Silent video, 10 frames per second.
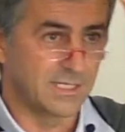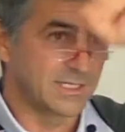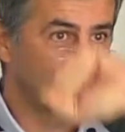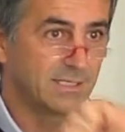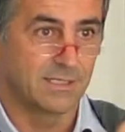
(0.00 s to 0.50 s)
They
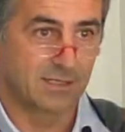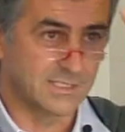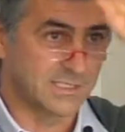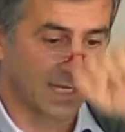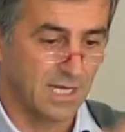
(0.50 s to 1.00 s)
think
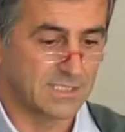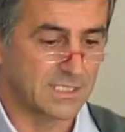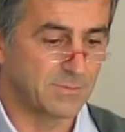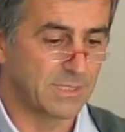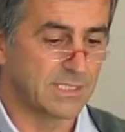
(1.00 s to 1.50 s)
it's
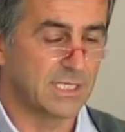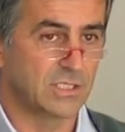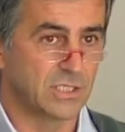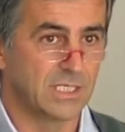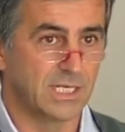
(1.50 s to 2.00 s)
glasses, but it's
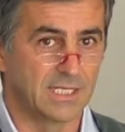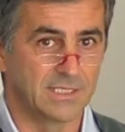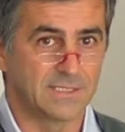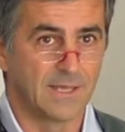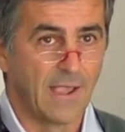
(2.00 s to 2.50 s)
actually the
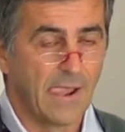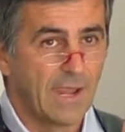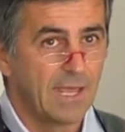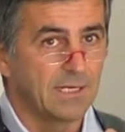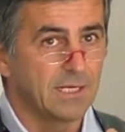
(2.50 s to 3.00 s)
lens.
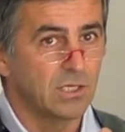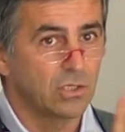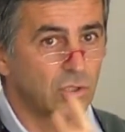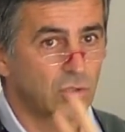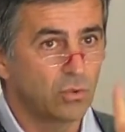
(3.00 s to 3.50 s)
And there are
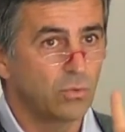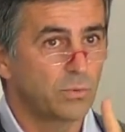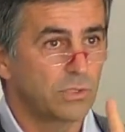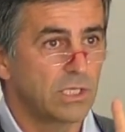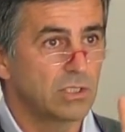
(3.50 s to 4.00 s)
two
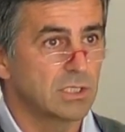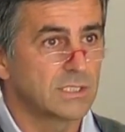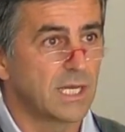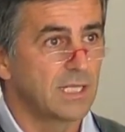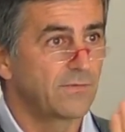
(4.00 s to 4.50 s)
potential
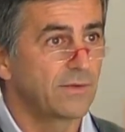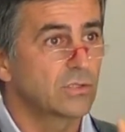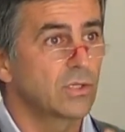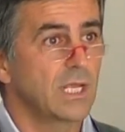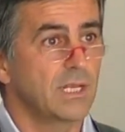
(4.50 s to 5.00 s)
side
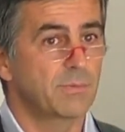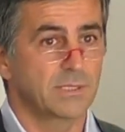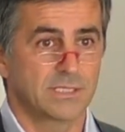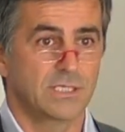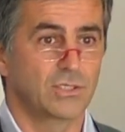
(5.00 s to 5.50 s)
effects of any
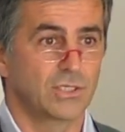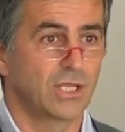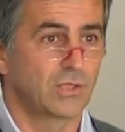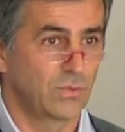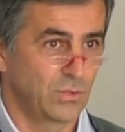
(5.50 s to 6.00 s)
procedure
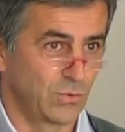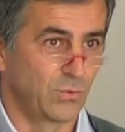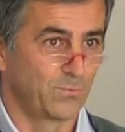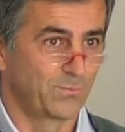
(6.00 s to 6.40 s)
that we do.